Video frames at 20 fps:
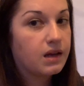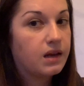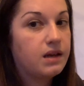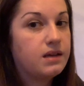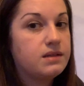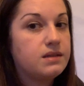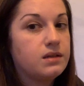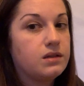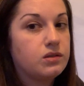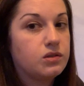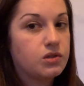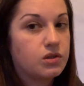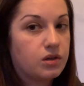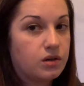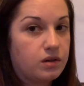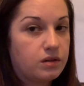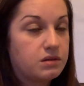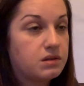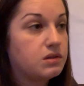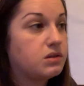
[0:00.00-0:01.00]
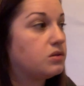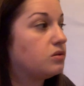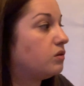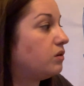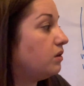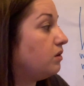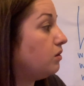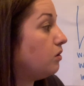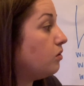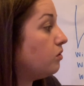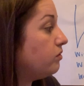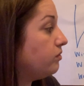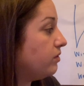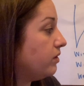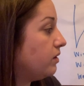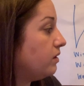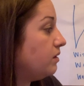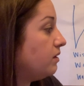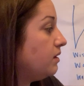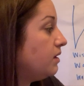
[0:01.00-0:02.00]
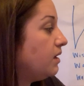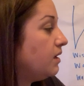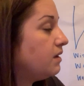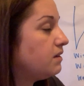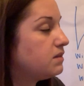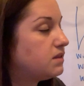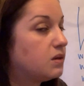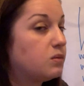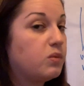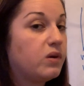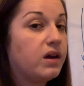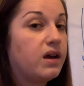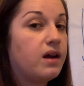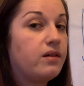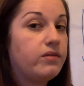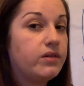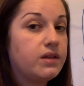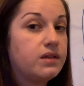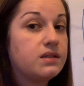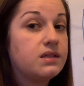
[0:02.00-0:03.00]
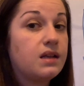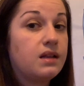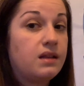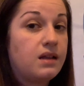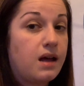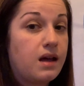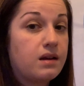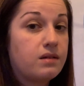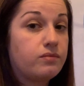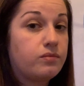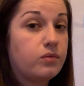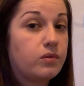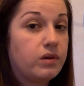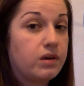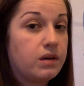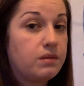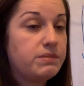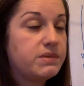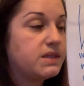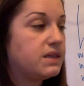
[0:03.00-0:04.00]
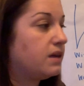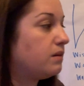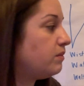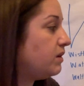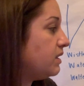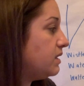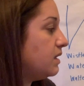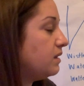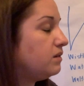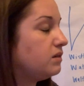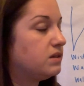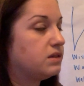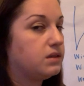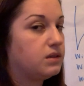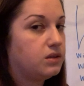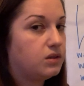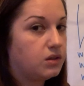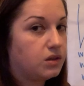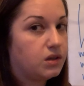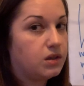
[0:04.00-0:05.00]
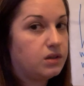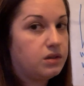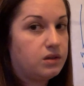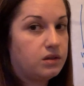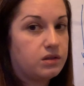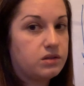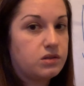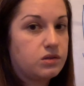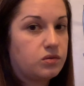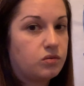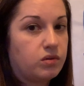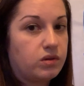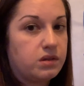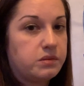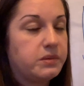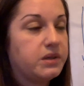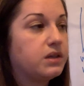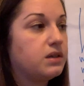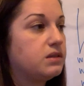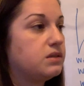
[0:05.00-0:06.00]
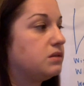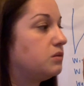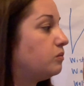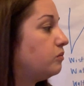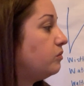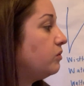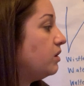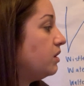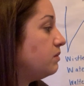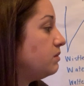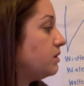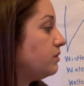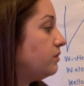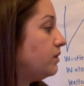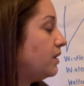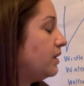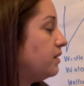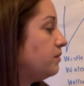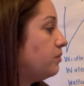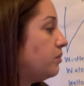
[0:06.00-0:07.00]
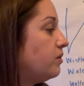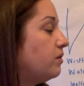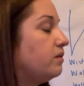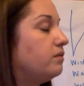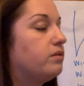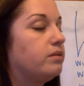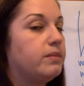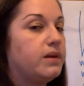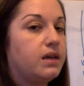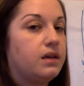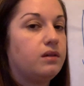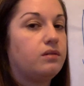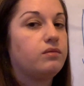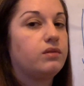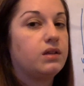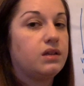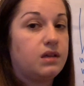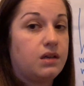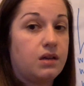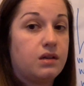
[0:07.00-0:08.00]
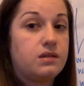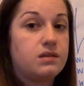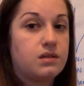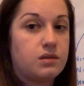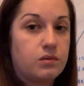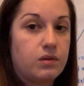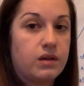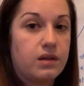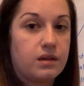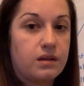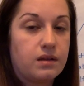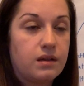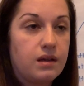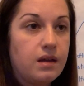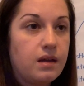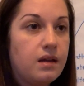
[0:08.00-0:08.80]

is they churn the soil over. So wherever there's a lot of worms, that means that there's good soil, because worms are really important for making really good soil.